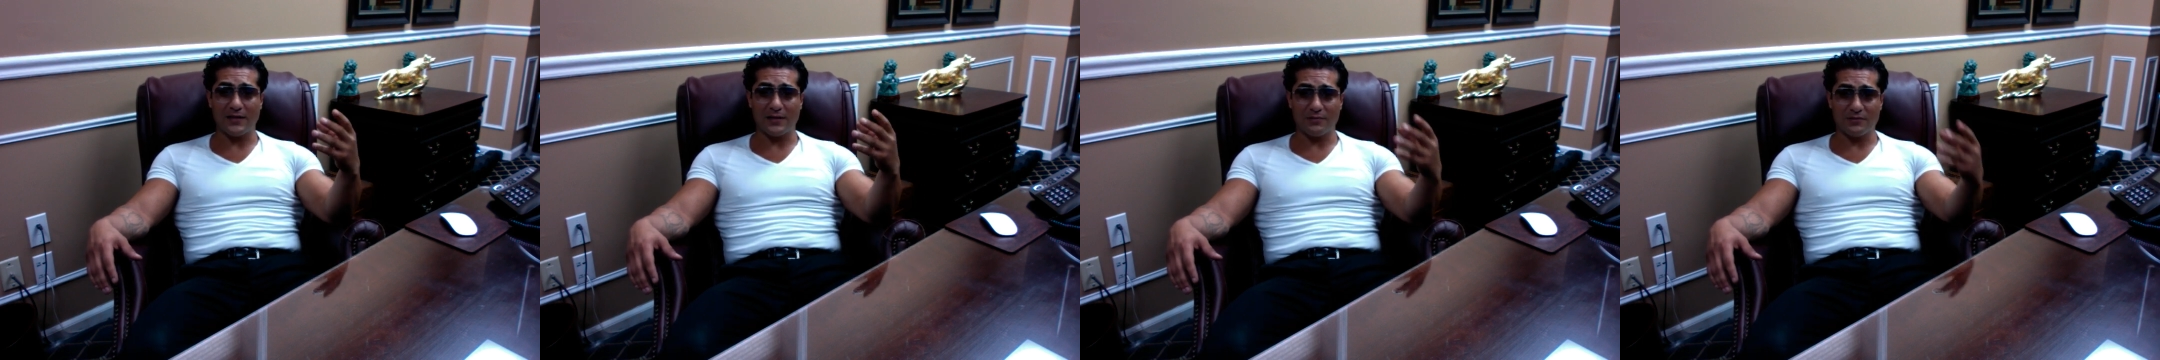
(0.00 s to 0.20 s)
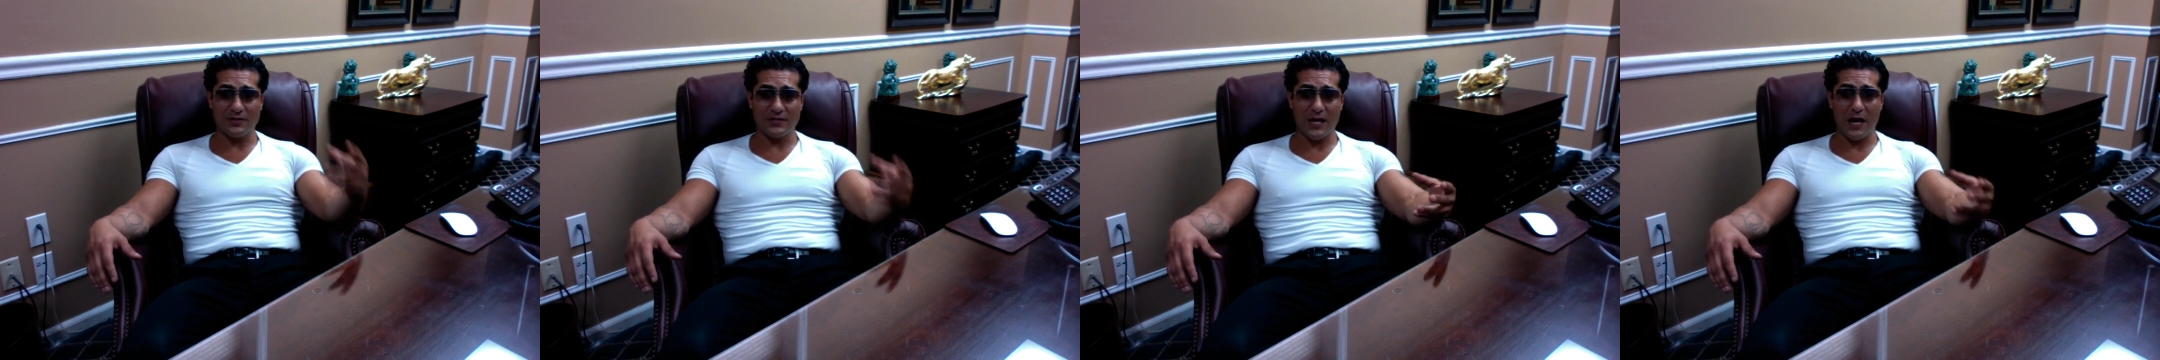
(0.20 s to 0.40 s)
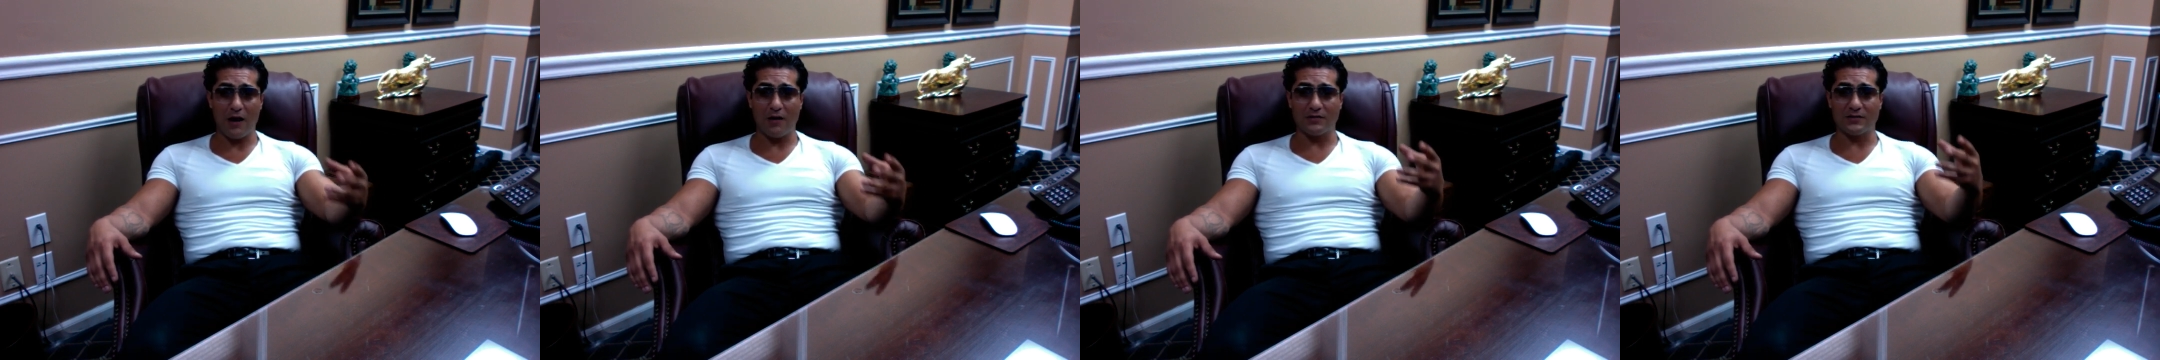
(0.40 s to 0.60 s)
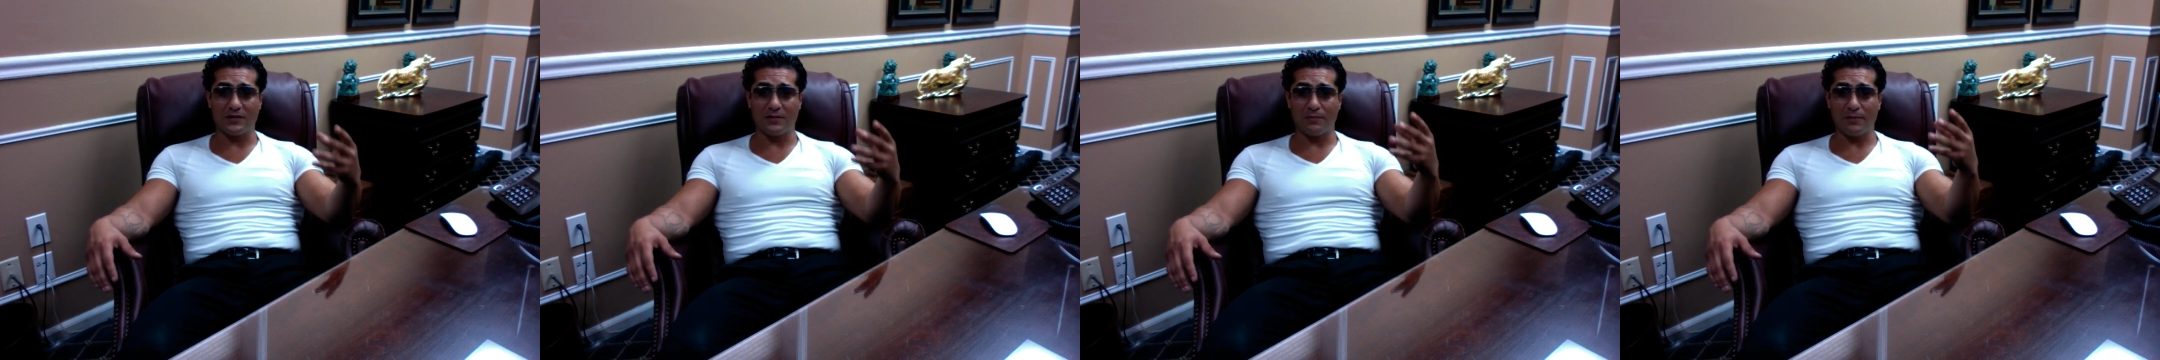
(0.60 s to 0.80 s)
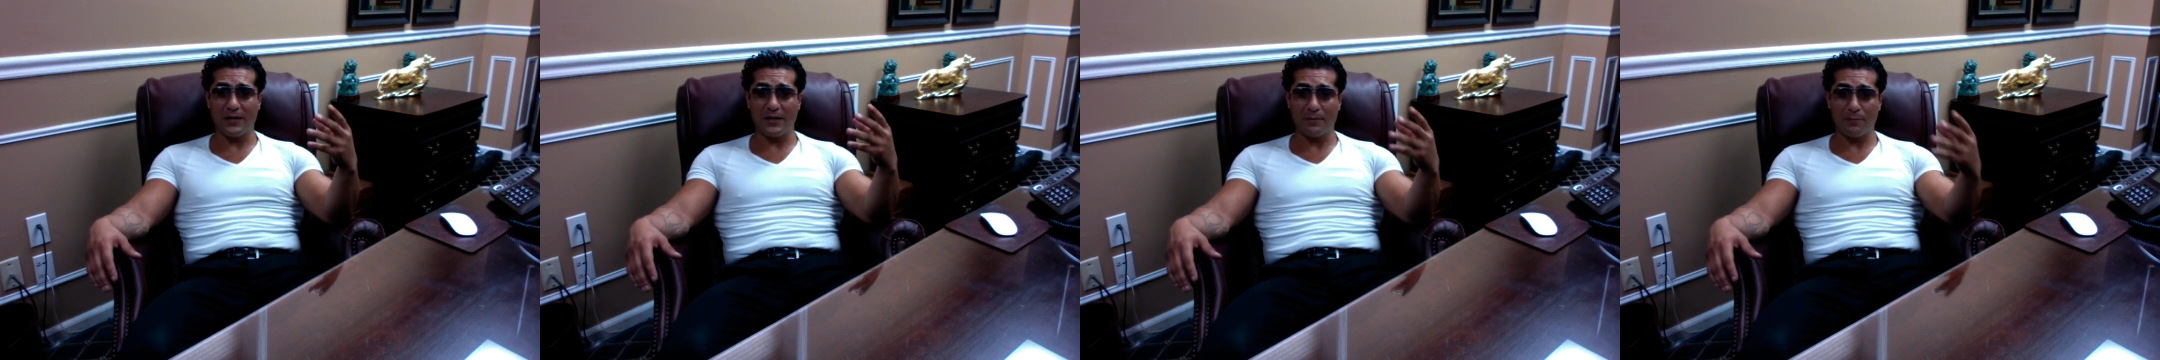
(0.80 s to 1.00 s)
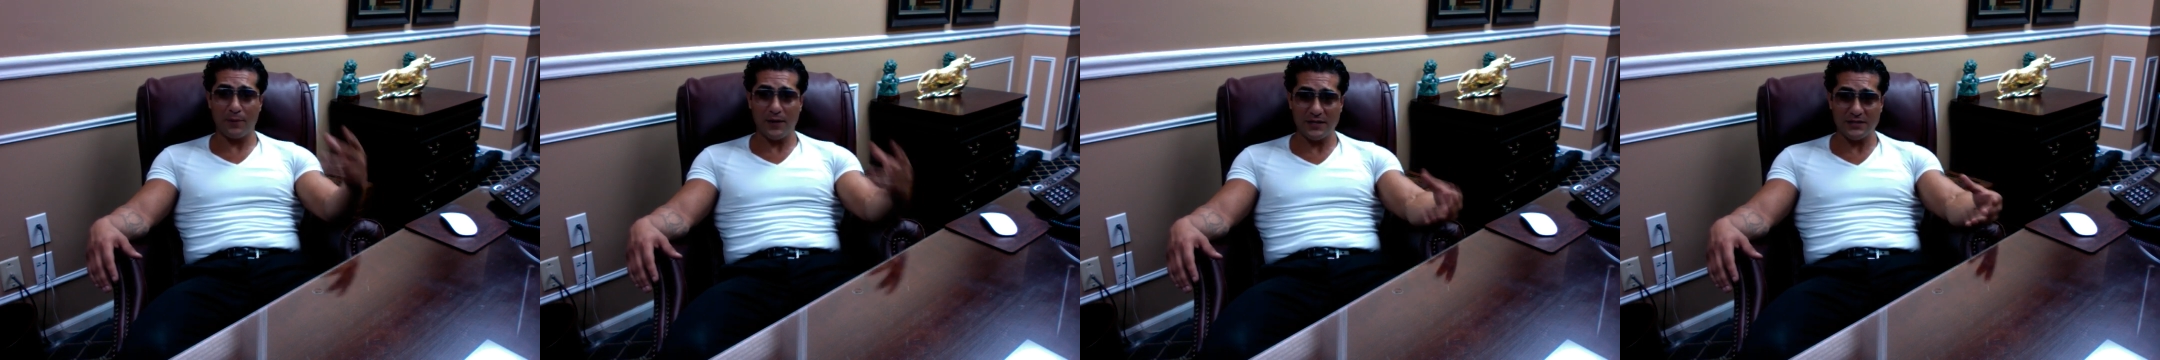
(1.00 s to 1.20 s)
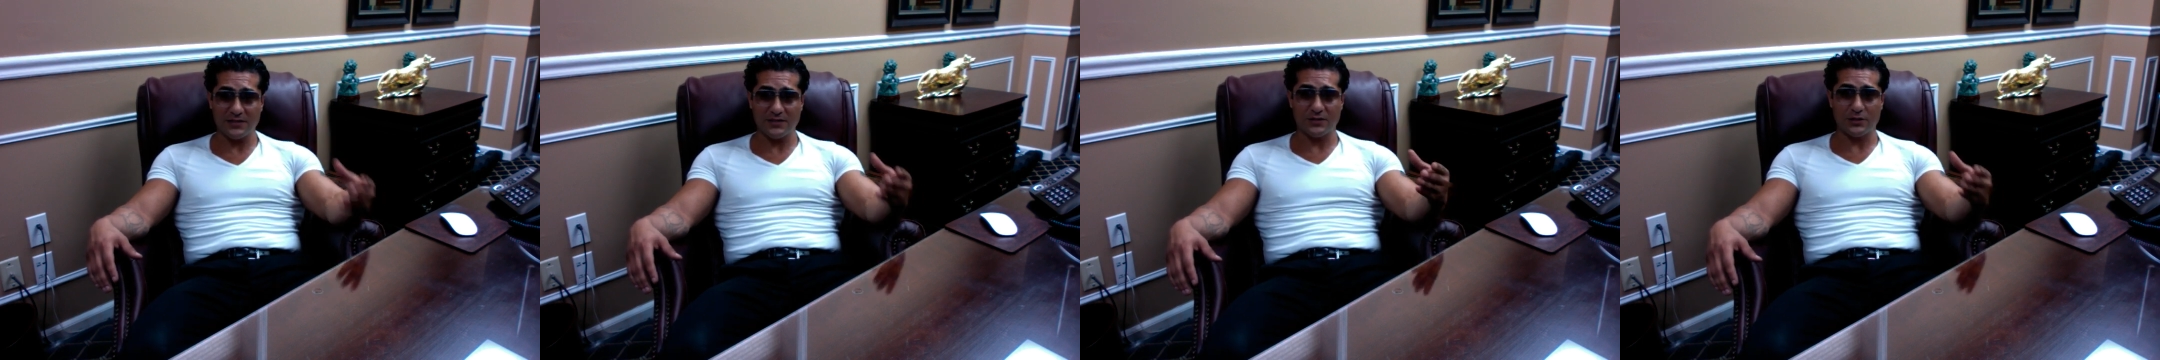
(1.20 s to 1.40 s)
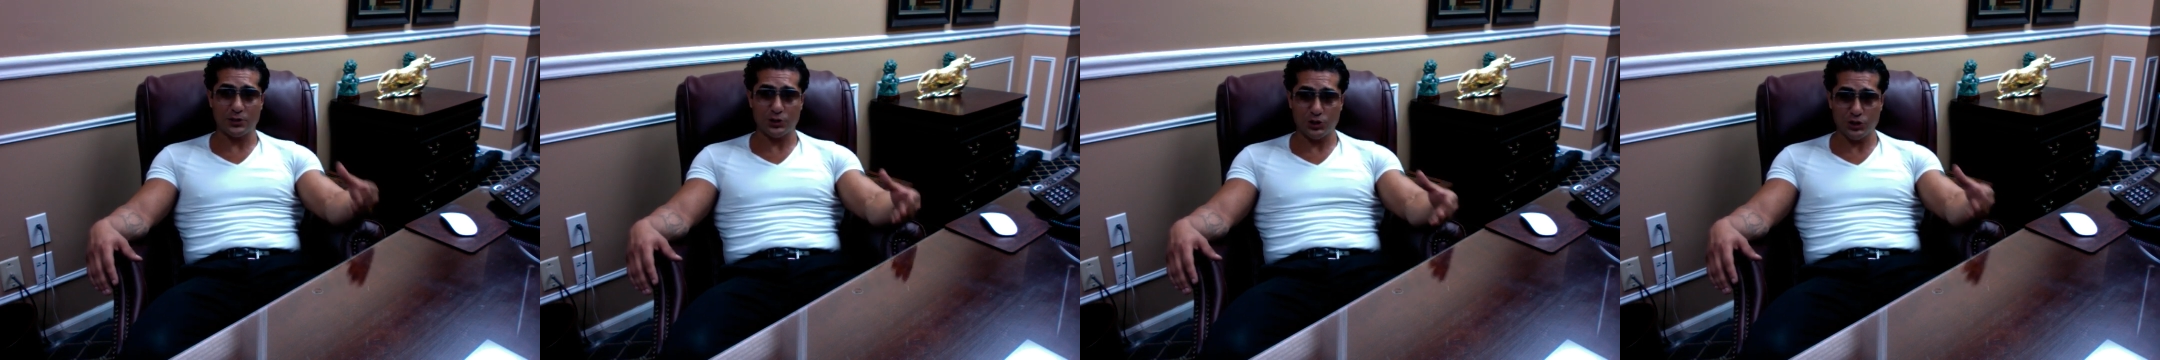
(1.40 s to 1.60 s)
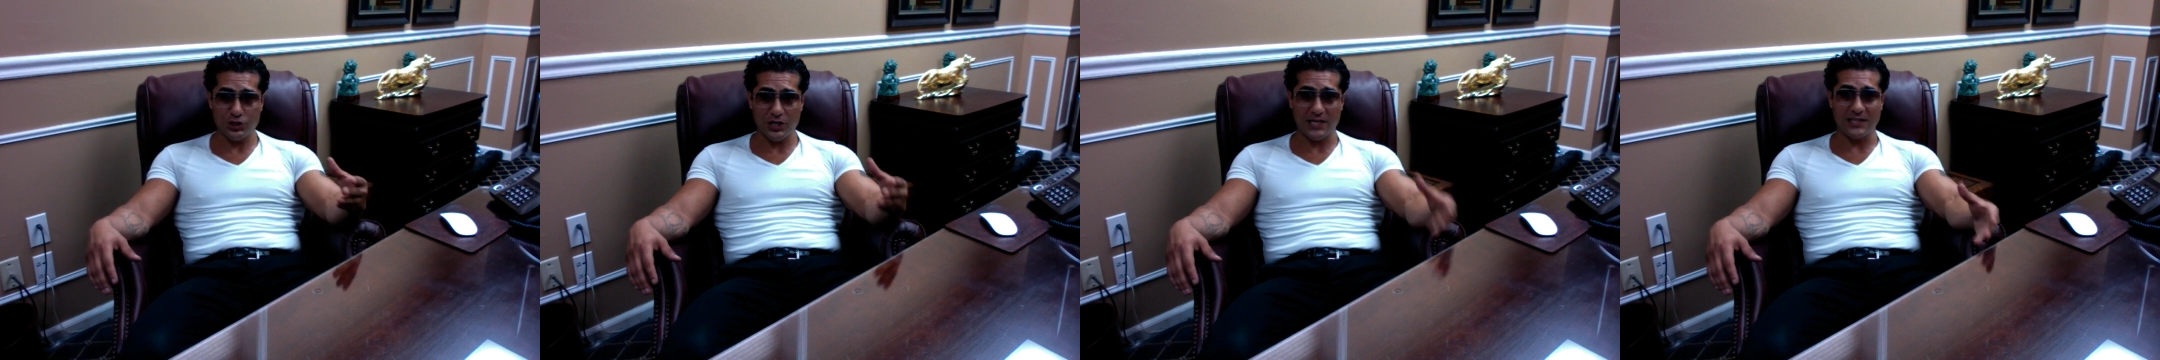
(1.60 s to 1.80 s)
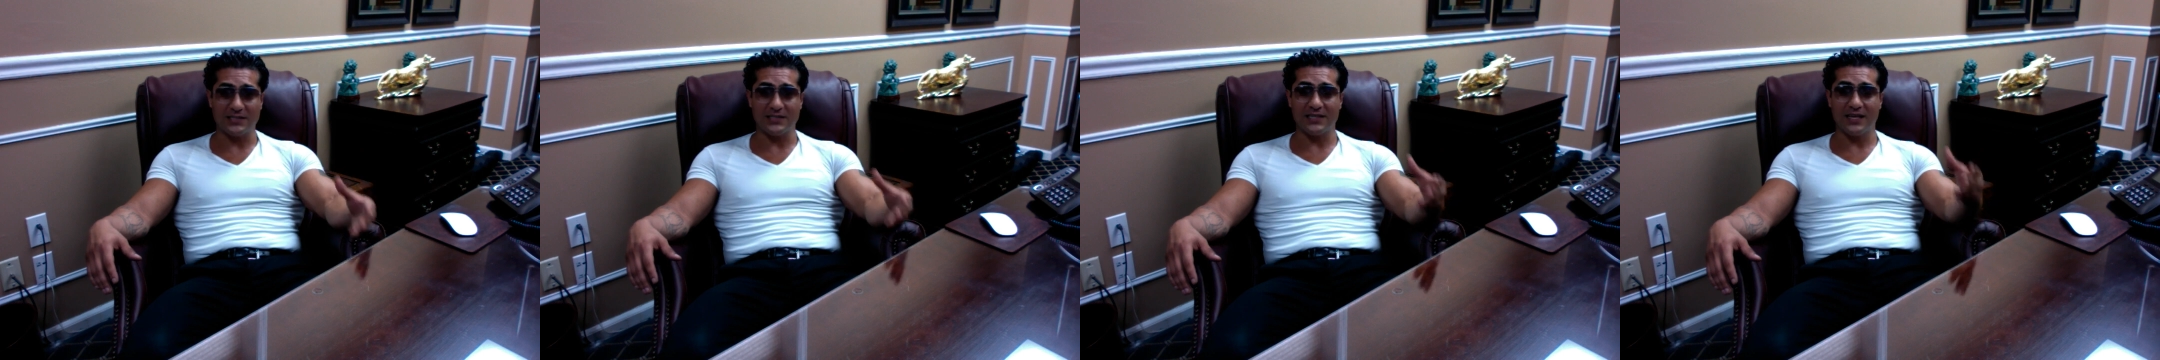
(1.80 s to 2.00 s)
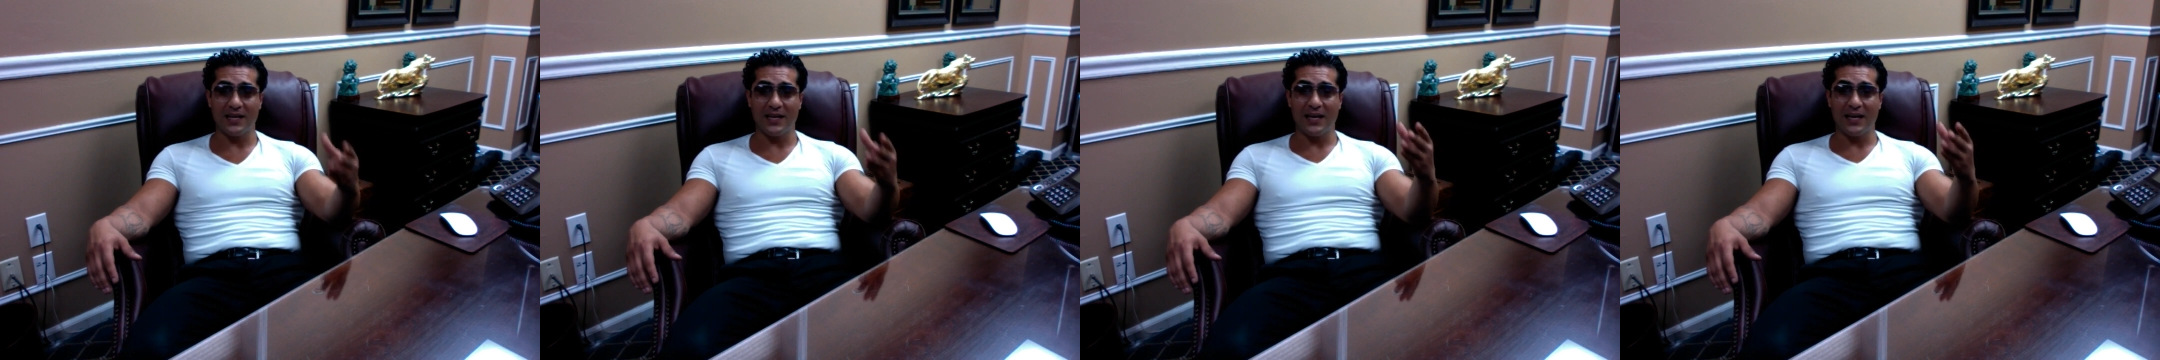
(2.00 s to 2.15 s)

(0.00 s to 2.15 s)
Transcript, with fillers: themselves and being pieces of shit.